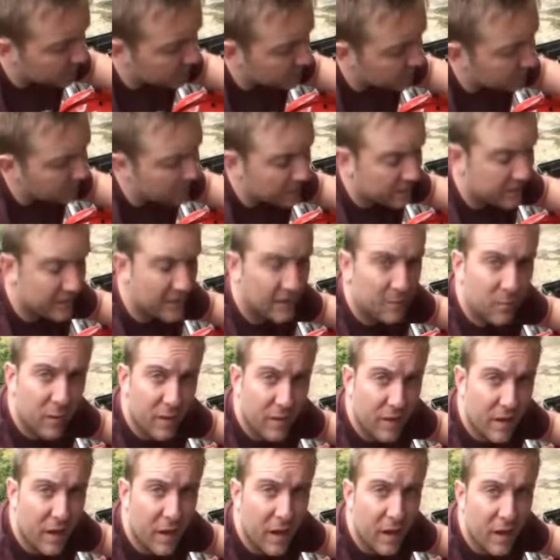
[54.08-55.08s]
to be fitted
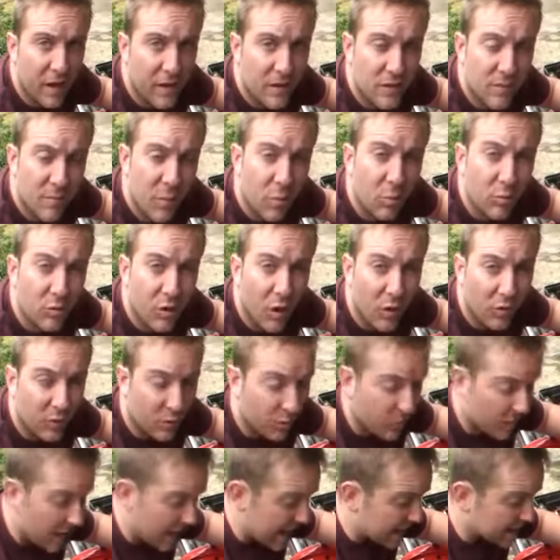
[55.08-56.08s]
with a small
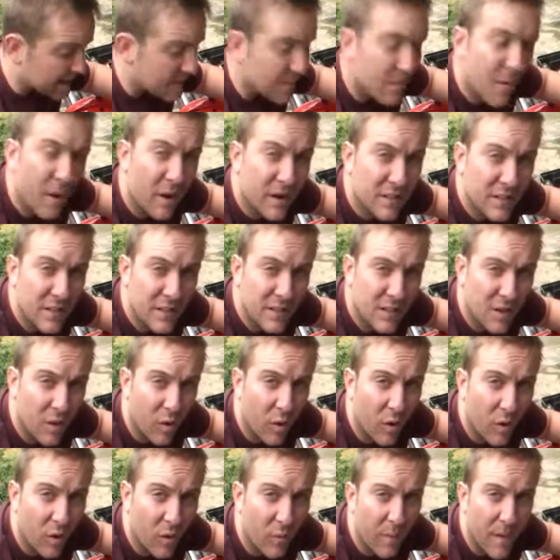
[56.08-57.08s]
nozzle that atomises the
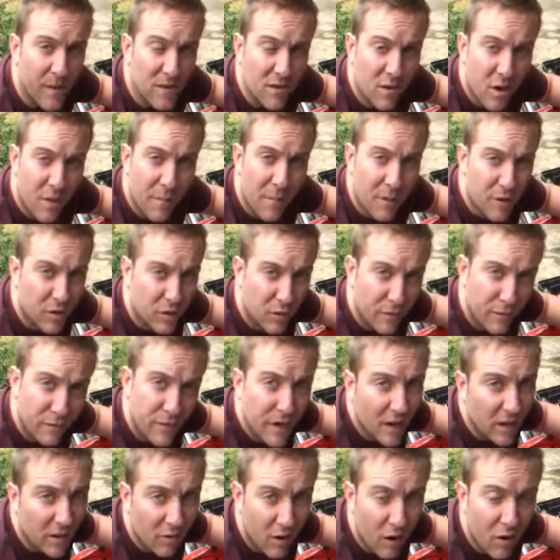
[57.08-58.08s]
oil, much like putting your
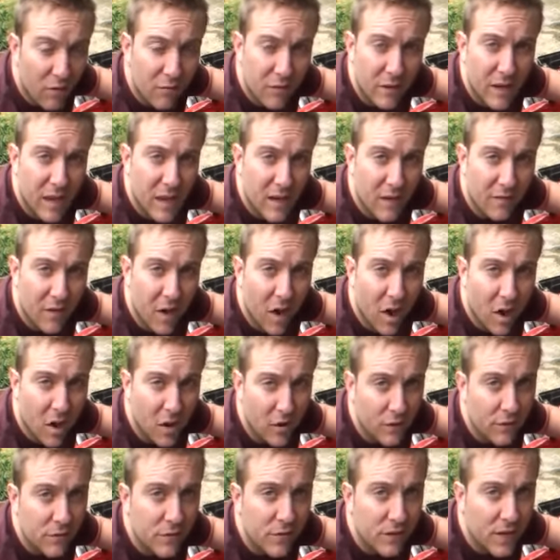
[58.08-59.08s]
finger over the end of a
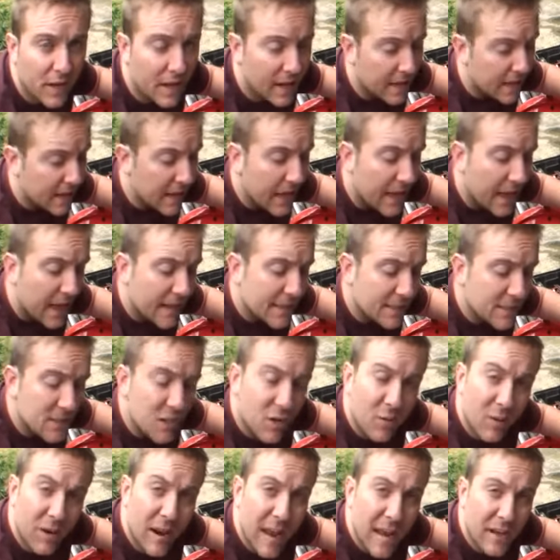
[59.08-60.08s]
hose. Has
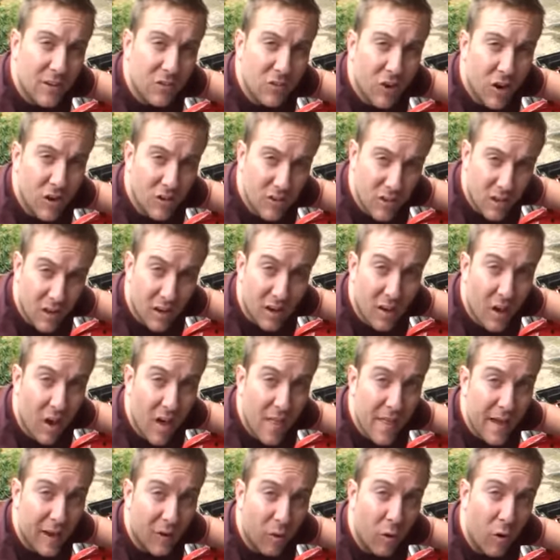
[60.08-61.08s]
two electrodes that
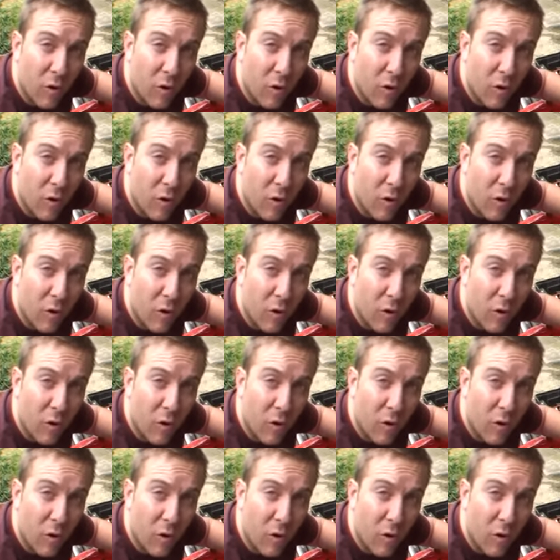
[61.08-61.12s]
light that